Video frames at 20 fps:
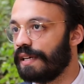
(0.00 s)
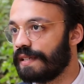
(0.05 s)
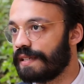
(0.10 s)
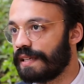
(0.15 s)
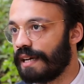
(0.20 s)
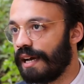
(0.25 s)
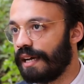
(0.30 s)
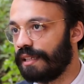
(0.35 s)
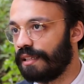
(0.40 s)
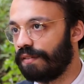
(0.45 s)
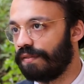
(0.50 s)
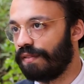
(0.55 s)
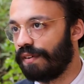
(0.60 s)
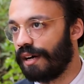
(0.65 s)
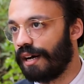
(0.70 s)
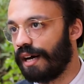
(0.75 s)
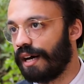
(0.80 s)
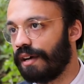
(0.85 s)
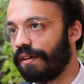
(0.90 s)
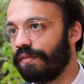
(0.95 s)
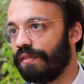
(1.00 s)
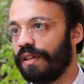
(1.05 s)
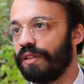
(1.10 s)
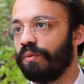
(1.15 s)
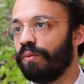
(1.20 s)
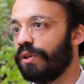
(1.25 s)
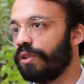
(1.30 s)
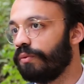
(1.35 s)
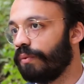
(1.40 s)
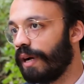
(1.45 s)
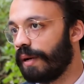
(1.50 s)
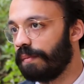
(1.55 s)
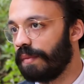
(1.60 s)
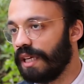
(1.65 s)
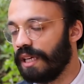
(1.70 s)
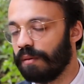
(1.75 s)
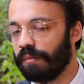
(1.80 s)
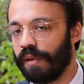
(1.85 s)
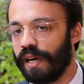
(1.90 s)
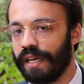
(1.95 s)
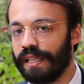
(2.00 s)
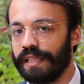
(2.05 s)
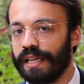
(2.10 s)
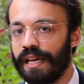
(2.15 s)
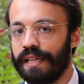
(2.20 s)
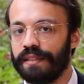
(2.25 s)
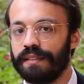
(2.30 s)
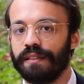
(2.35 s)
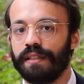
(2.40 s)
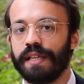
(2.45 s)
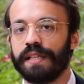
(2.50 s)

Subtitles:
inside of Hive. And what do I mean by that?